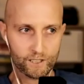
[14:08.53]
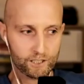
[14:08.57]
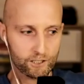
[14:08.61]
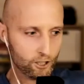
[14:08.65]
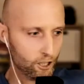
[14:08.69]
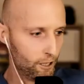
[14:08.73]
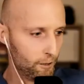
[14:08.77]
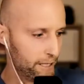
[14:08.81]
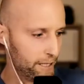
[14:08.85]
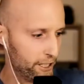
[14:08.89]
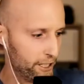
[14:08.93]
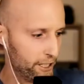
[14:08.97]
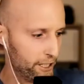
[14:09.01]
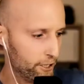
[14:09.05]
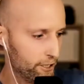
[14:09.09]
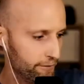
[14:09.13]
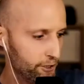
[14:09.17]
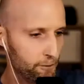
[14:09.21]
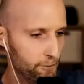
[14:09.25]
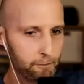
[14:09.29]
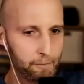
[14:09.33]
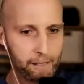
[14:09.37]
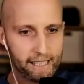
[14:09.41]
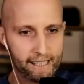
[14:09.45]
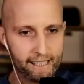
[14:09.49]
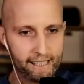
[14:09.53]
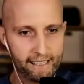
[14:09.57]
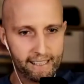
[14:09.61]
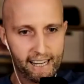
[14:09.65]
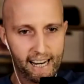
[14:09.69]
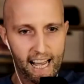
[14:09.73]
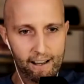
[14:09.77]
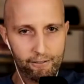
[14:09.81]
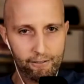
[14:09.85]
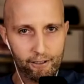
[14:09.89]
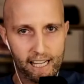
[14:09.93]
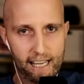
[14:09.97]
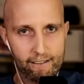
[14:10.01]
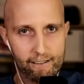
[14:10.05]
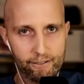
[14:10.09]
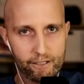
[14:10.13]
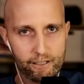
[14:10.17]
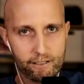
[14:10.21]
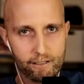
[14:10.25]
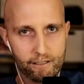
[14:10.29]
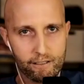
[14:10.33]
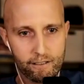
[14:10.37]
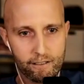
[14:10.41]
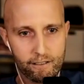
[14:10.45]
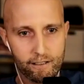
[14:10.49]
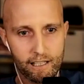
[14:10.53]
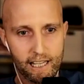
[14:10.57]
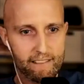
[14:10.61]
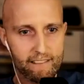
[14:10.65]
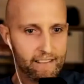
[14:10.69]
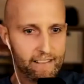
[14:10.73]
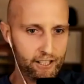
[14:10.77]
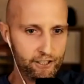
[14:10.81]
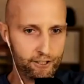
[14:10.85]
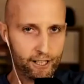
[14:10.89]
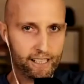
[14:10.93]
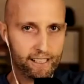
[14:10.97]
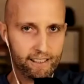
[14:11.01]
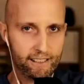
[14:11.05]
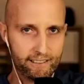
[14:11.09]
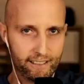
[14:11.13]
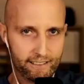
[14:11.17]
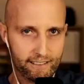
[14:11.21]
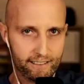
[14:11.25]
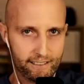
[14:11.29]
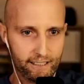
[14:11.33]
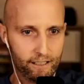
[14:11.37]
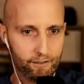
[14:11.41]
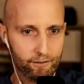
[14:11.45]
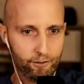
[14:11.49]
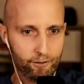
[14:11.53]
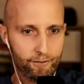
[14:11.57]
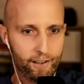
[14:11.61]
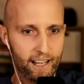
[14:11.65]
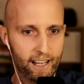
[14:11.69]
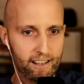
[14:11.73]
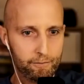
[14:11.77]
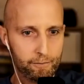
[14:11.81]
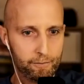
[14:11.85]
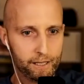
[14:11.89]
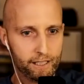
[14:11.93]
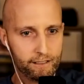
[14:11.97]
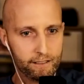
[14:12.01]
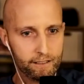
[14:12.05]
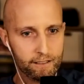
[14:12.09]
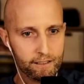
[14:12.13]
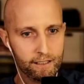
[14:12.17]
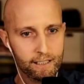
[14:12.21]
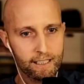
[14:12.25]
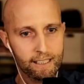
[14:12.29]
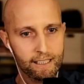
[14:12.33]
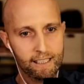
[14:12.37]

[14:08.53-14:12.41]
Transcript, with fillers: coming out of your meeting at half 11 and then trying to sit still for five minutes.